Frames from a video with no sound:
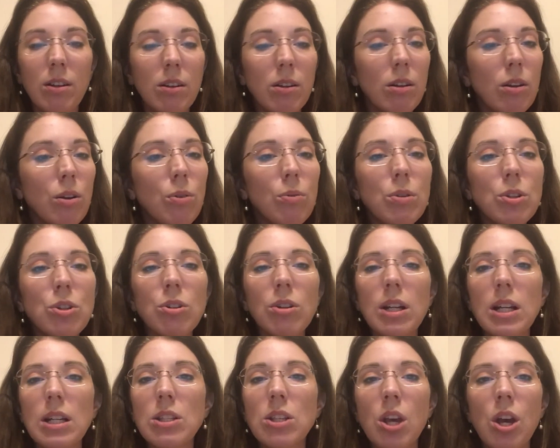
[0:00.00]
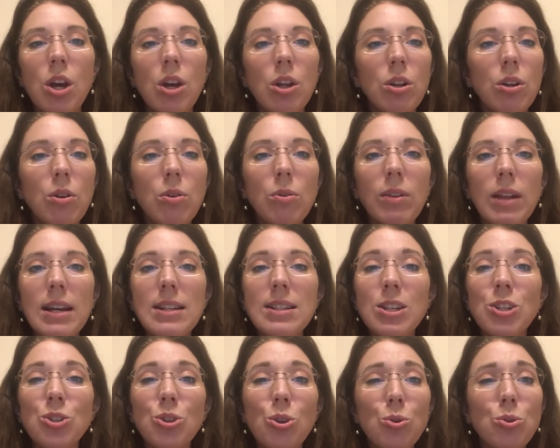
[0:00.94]
No retreats, no
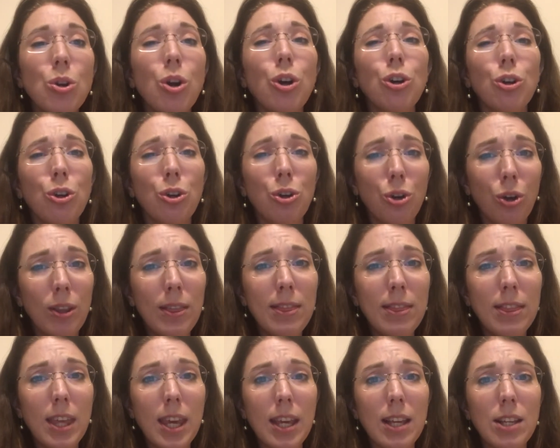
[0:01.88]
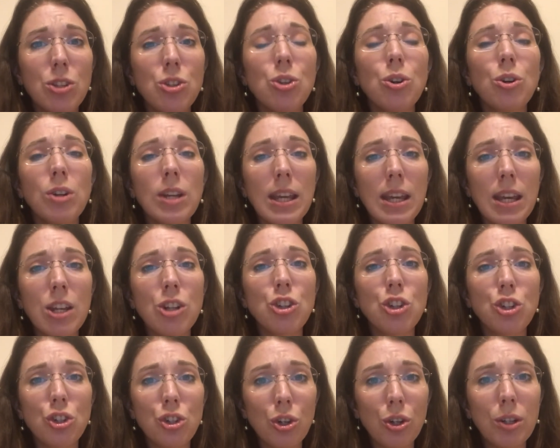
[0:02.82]
classes. Those are good things your kid
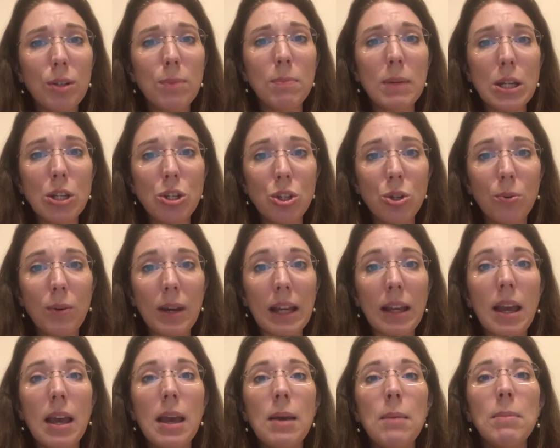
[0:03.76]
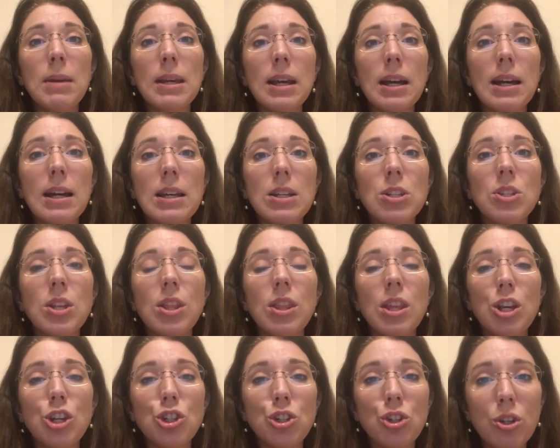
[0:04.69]
should be doing because
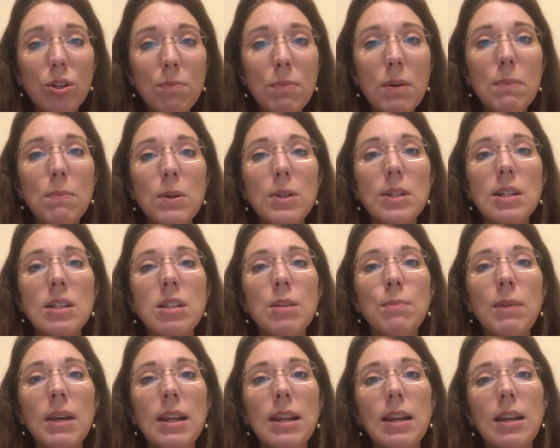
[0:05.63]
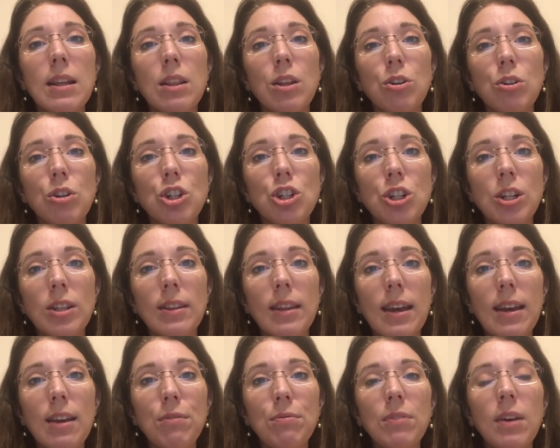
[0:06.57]
they should be participating in the Christian
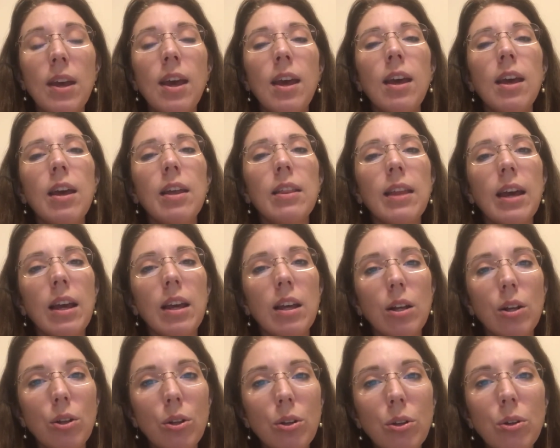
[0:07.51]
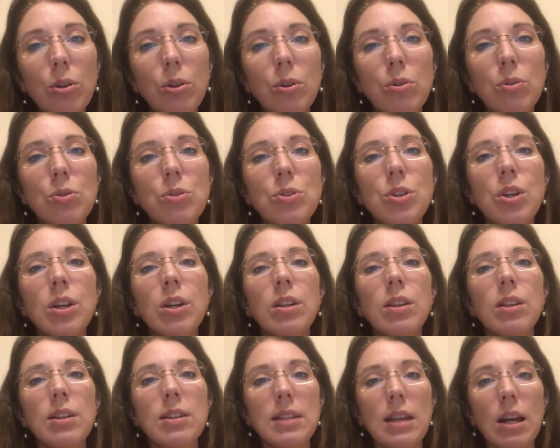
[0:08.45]
life, and that includes
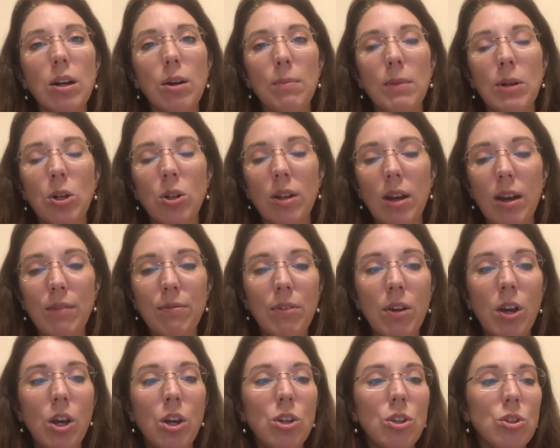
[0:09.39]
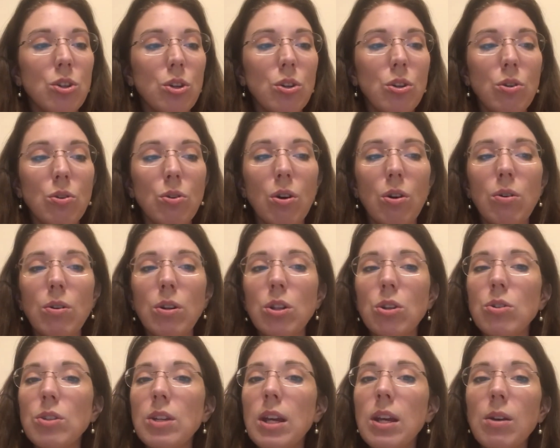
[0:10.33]
the sacramental life. So you go and
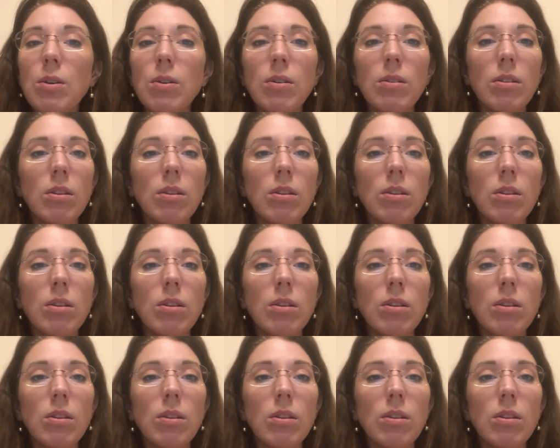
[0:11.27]
you say,